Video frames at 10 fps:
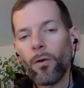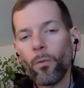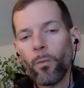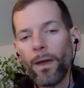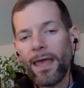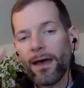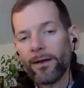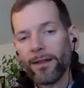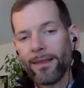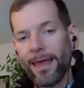Way
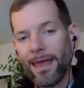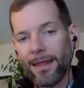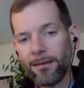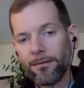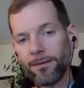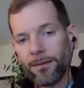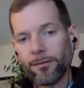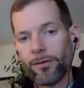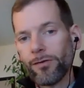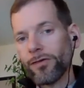out on the end in the
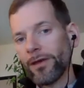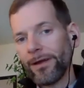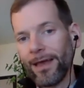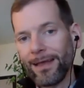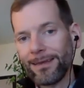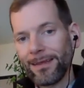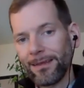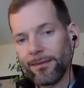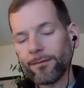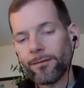tertiary
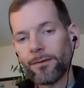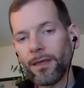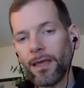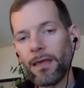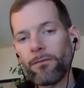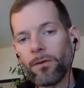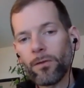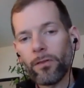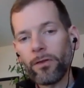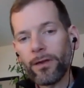ideas, if
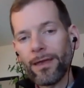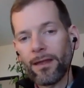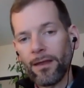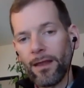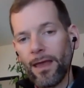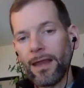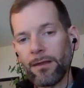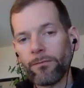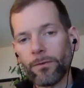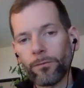you look at
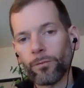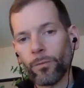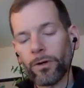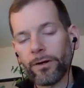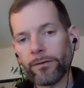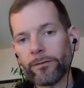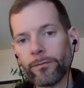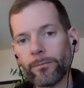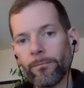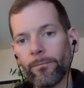any of those
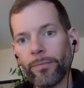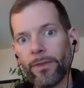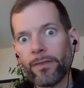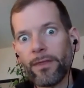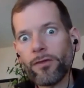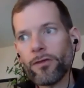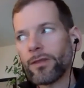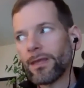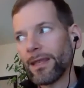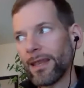words, they
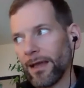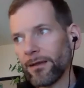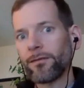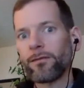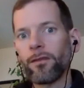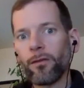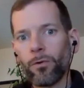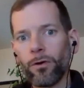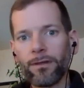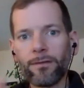should connect to the
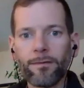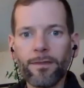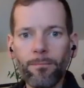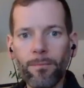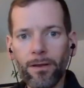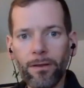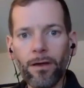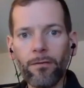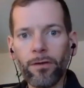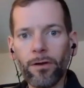word that's in the middle
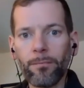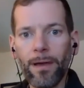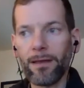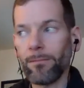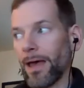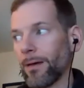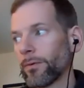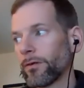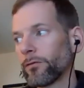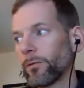of your mind map.
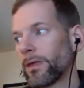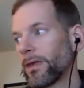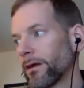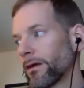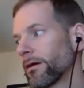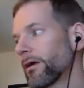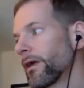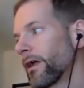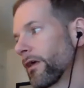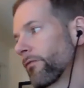So here,
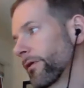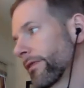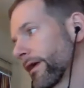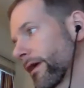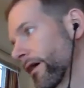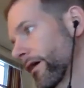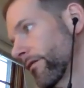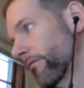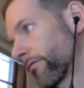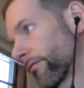if we think
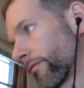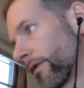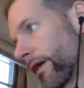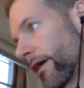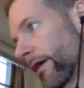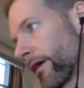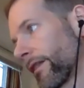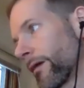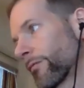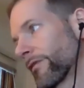of uh,
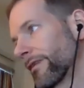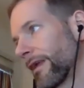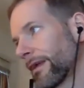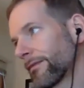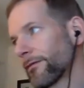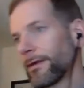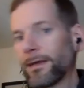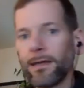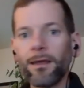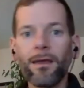clubs and
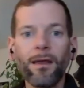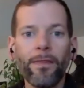dancing,